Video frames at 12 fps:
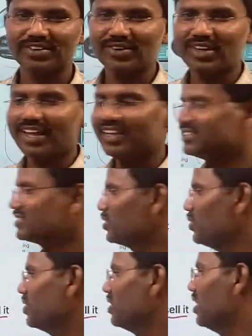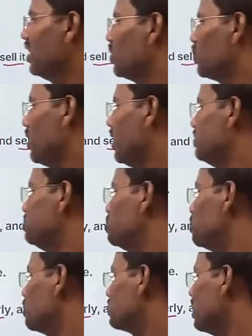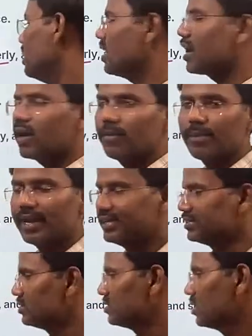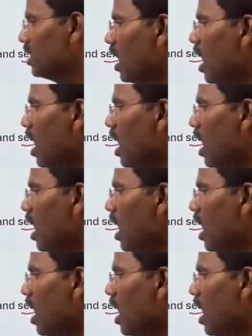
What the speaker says: Okay, so to ensure the compliance,